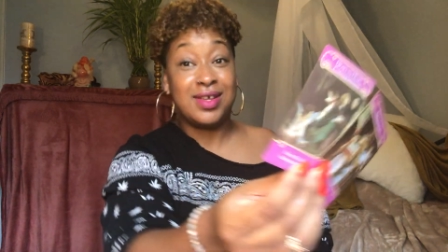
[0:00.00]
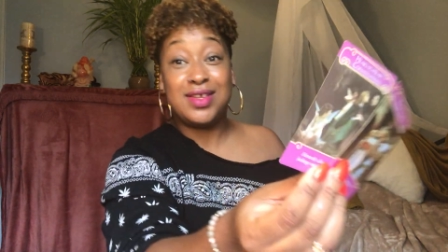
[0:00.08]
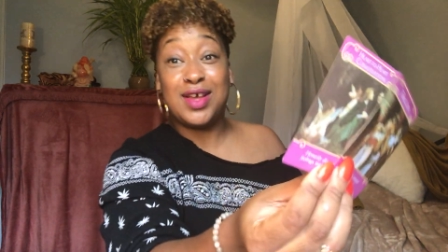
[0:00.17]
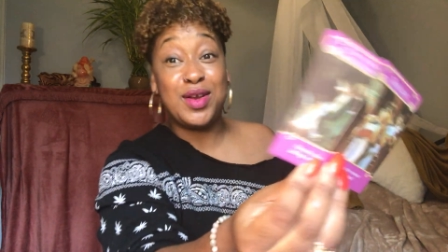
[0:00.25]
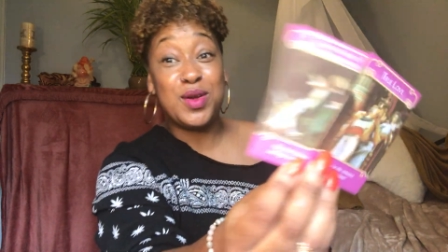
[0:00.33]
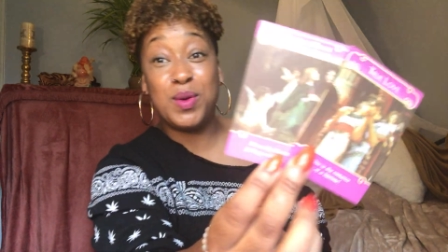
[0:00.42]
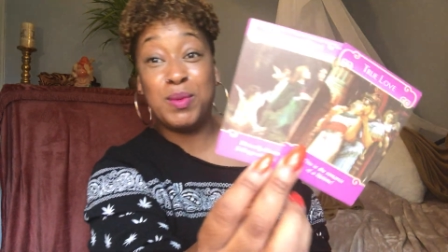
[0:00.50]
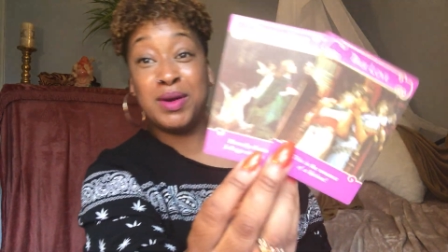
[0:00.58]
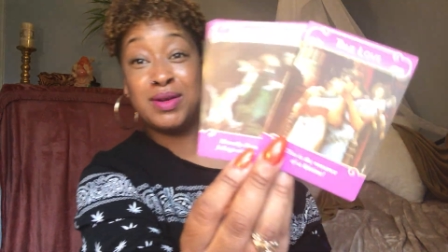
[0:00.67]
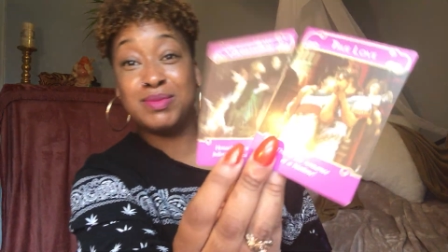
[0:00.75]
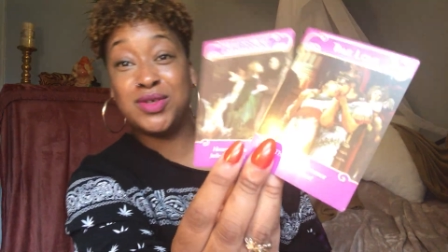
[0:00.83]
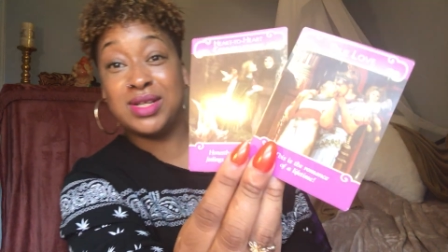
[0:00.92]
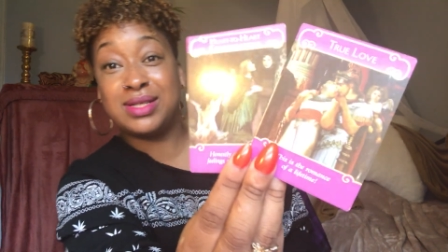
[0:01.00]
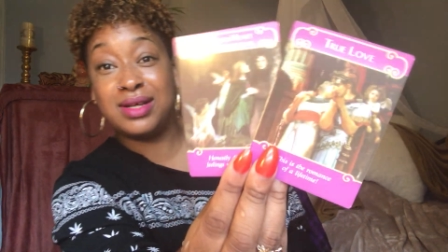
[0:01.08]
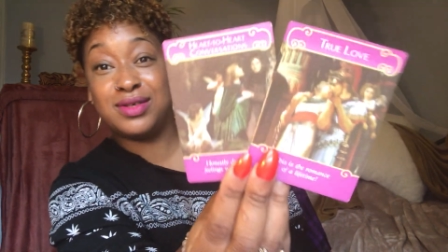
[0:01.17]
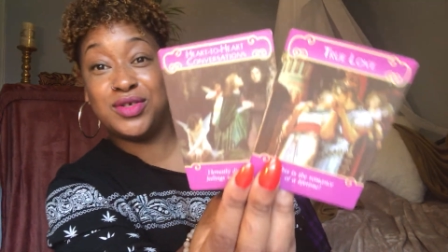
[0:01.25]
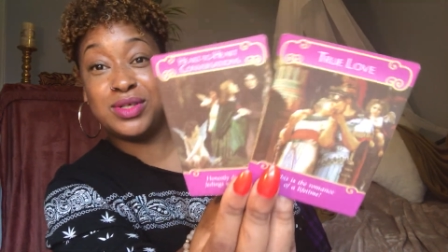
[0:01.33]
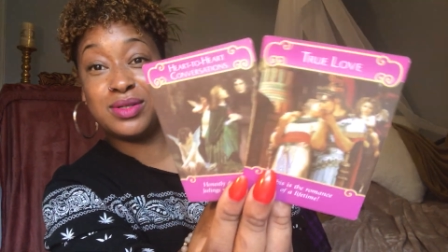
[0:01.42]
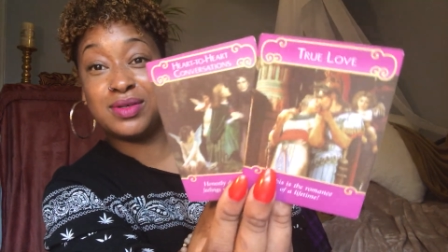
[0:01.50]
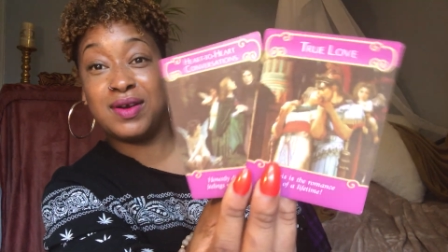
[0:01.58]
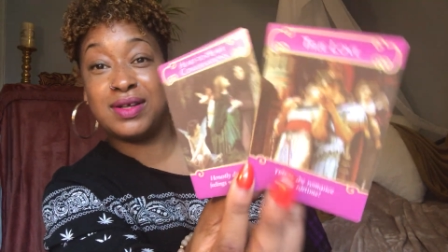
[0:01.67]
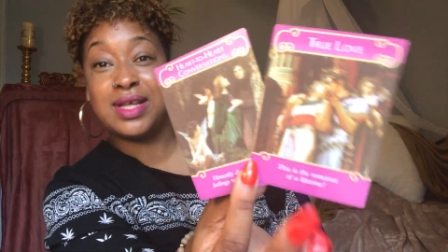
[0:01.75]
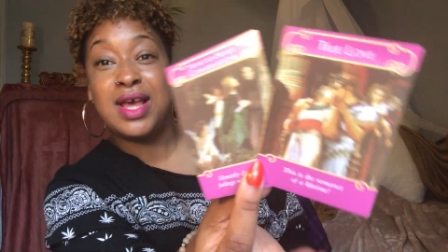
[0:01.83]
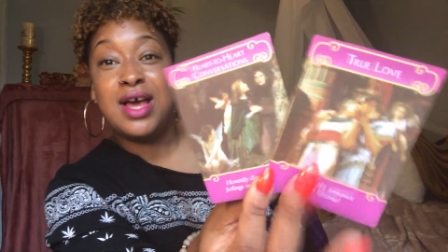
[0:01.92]
y'all know what word i'm trying to say jesus
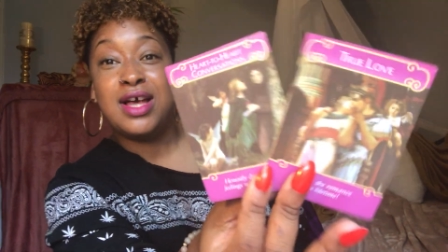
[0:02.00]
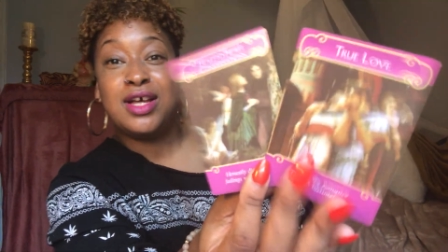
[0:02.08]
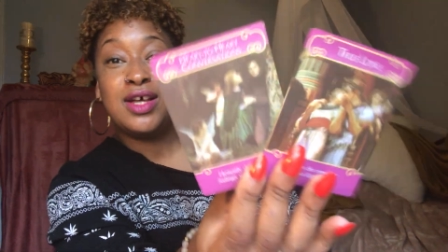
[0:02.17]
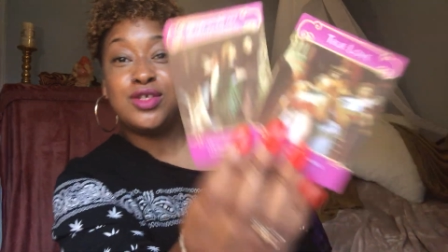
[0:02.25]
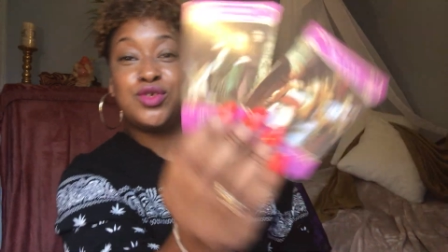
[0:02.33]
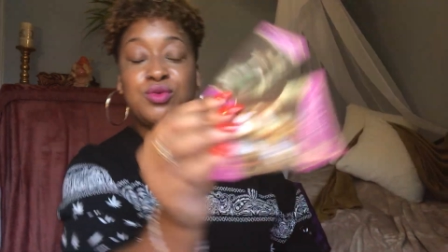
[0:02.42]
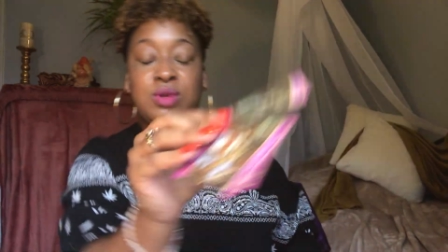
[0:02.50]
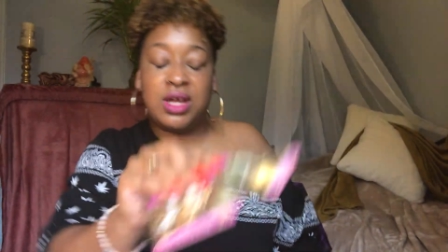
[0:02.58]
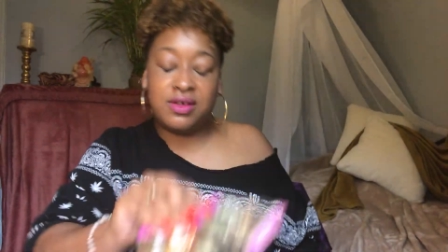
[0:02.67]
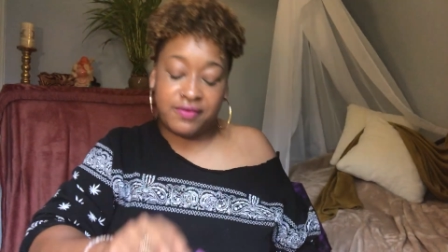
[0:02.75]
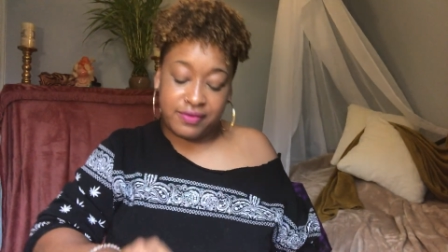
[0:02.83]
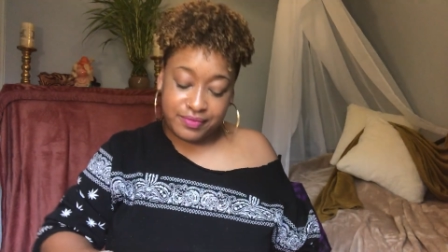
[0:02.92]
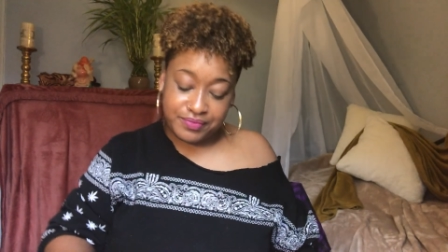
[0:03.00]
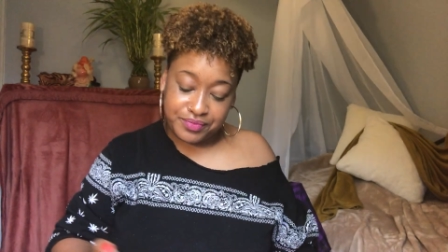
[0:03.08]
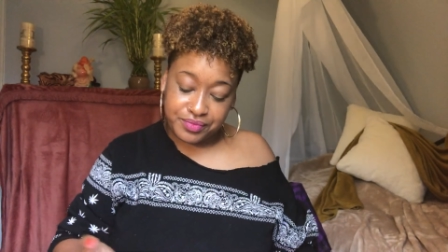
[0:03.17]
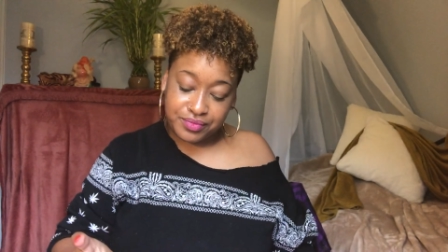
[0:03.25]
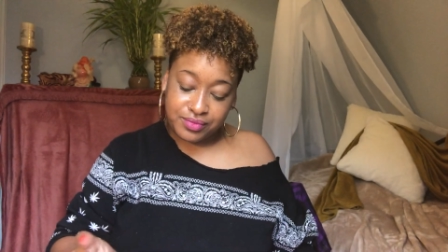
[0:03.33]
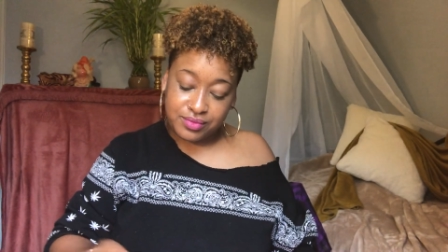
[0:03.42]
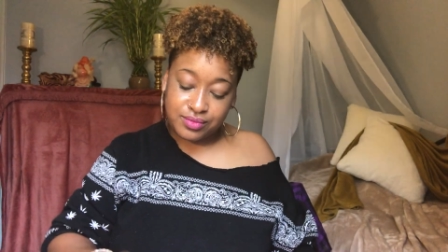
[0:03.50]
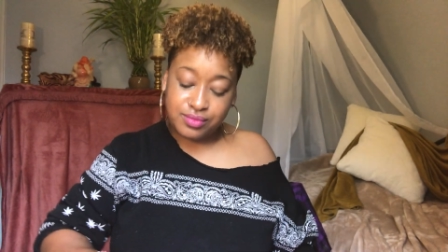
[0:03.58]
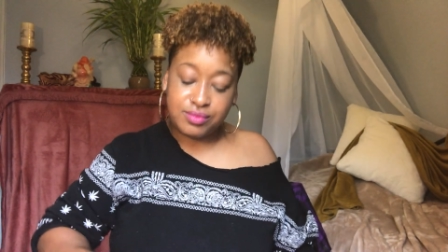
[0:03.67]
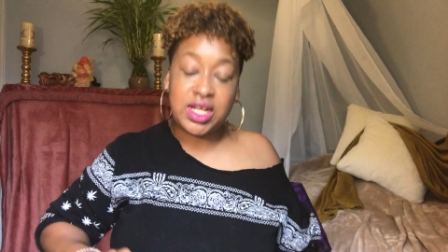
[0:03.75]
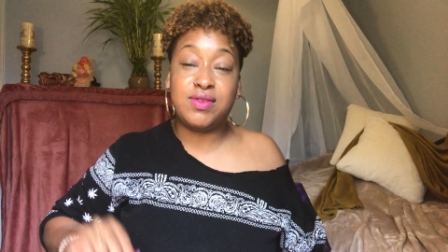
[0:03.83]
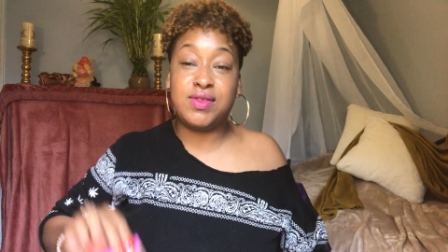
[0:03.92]
christ True love.
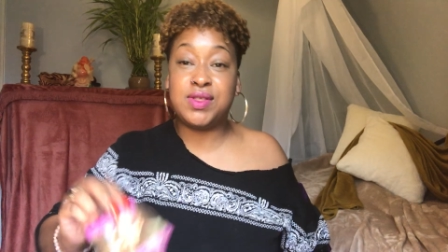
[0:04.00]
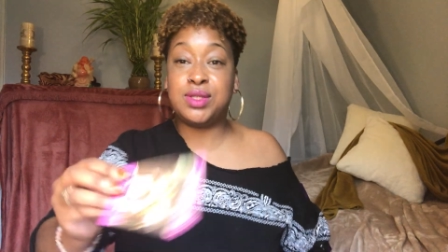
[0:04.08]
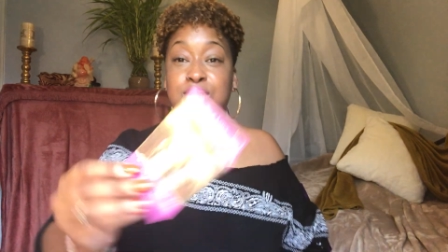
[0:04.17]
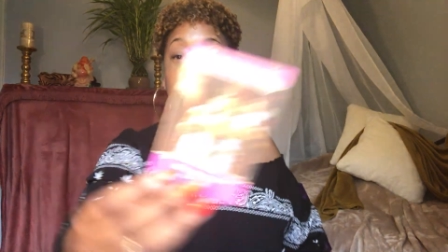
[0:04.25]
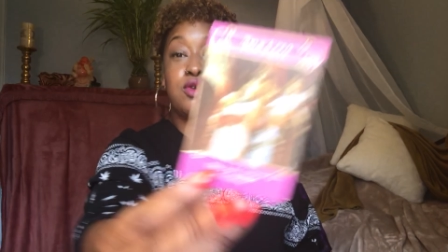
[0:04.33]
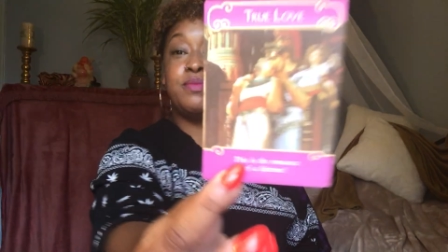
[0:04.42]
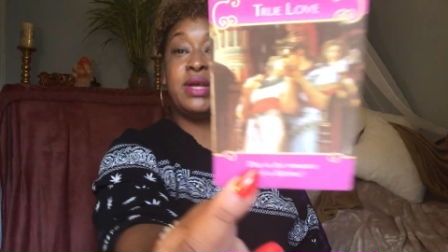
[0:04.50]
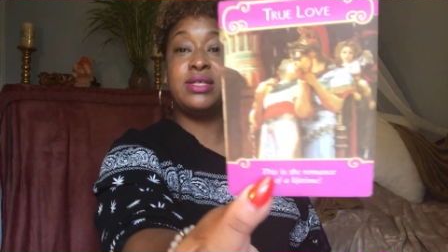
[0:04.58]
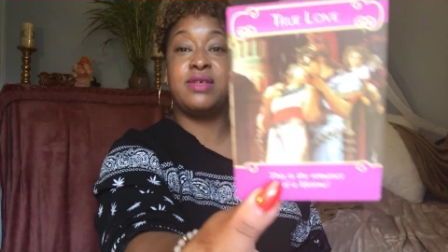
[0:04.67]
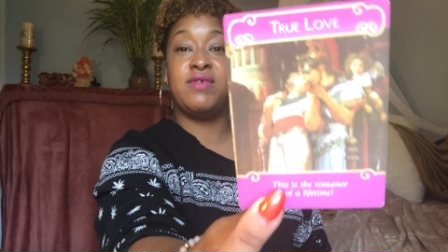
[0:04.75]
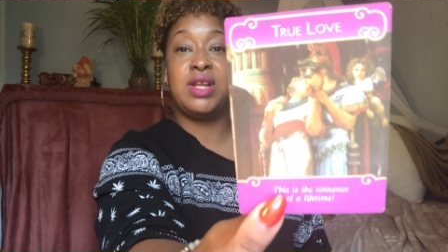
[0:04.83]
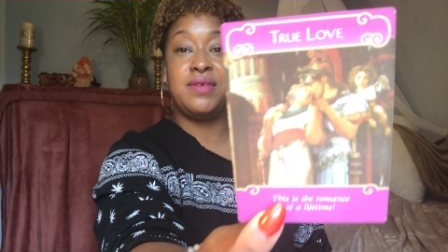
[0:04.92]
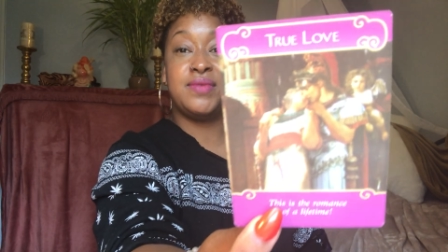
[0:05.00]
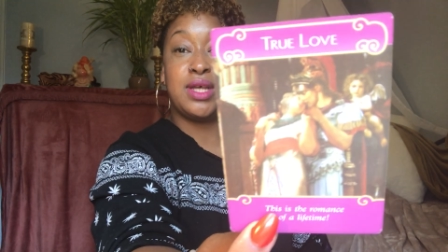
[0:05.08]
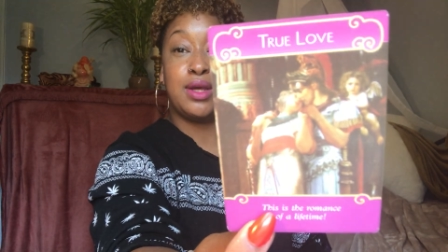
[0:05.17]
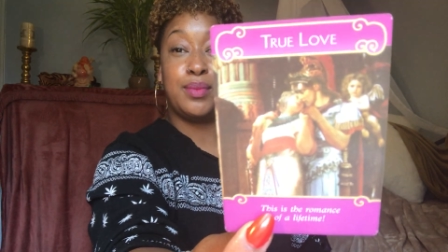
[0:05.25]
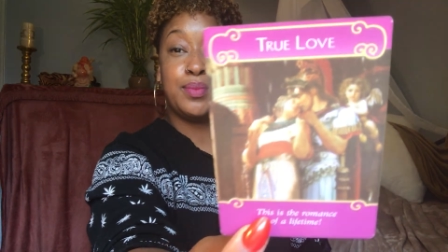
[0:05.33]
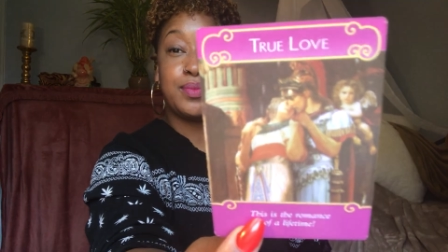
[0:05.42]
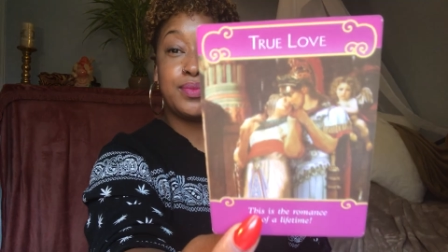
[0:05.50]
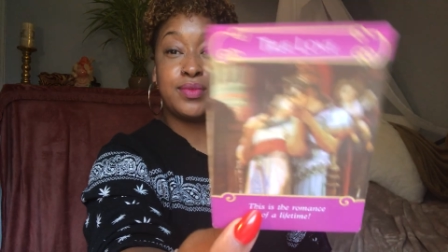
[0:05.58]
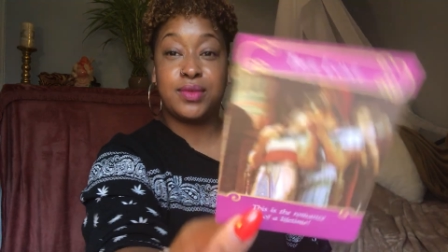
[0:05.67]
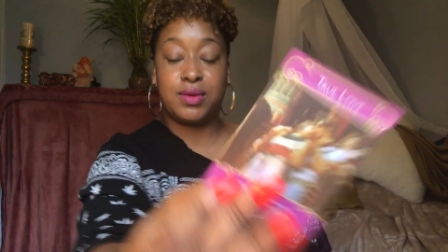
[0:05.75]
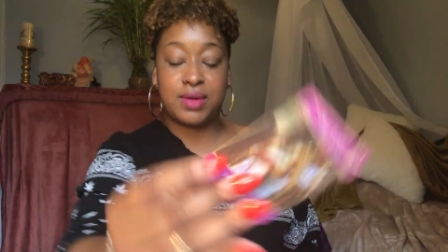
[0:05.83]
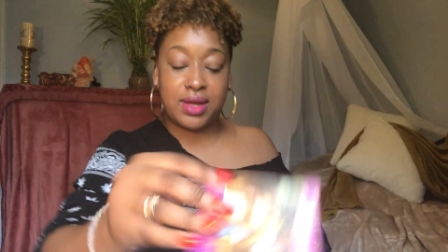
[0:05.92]
This is a romance of a lifetime.
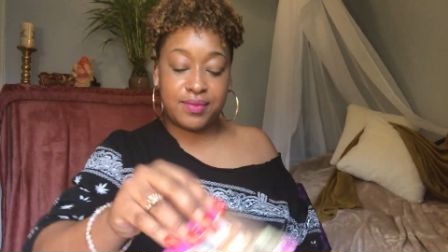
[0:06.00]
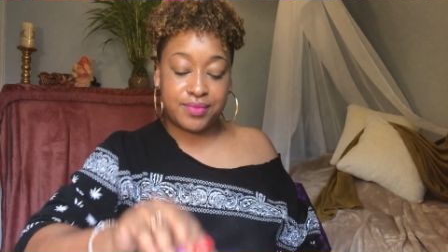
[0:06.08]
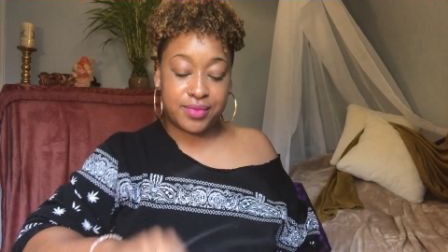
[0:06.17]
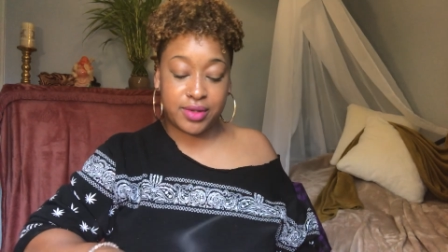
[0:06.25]
Okay.